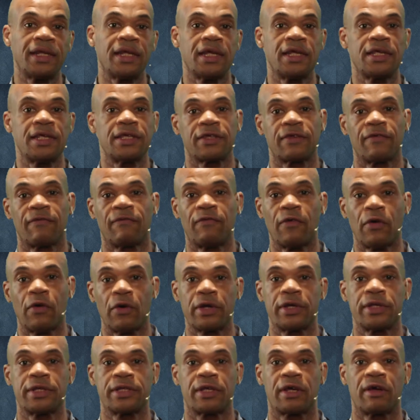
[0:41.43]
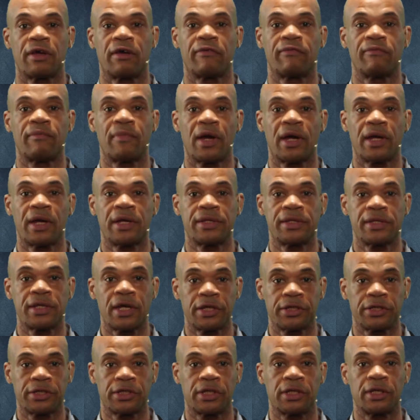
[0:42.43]
is the focus of my
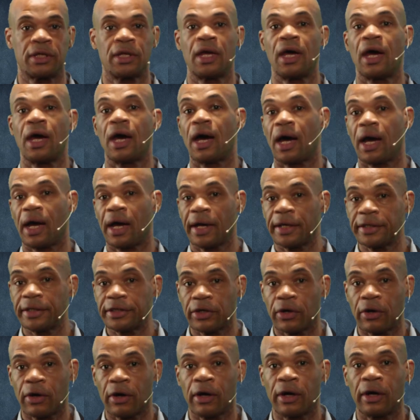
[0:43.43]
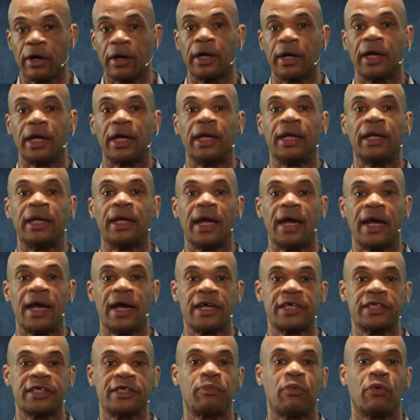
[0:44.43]
session, ITAR and
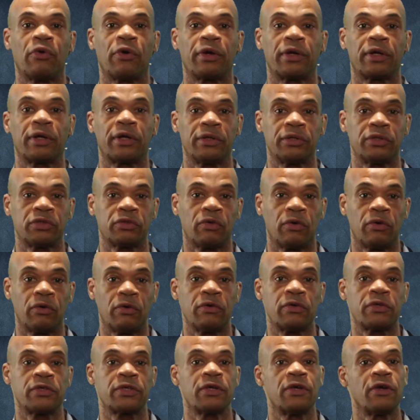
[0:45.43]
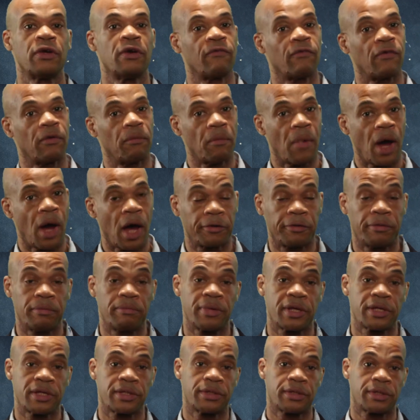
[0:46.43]
Export Controls for Modern
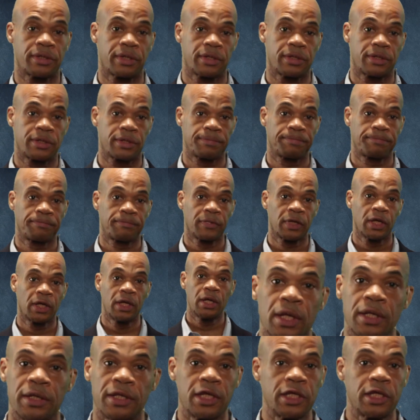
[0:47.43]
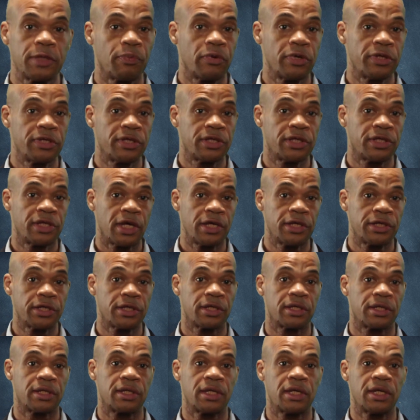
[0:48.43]
Businesses. This
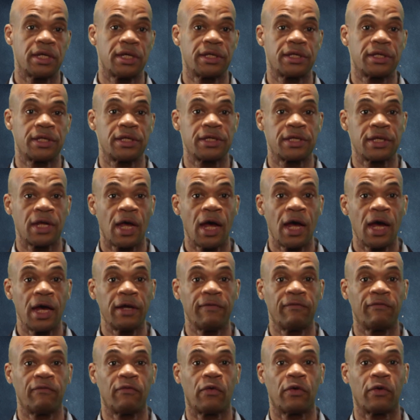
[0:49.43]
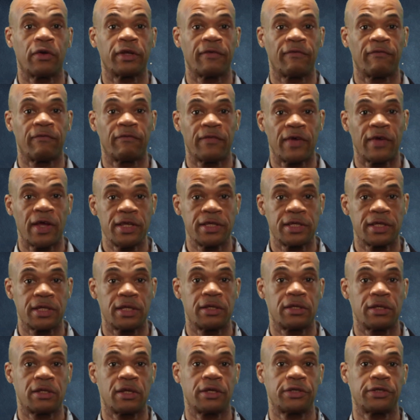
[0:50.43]
presentation is designed for defense
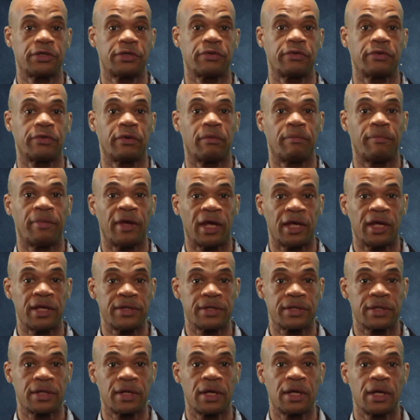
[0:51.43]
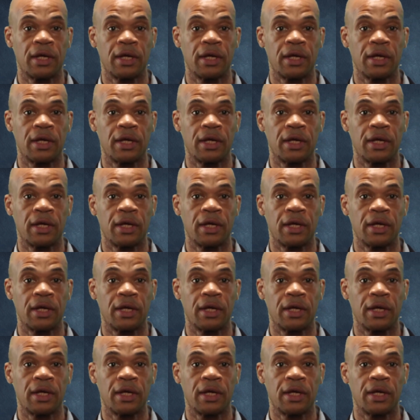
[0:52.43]
industrial-based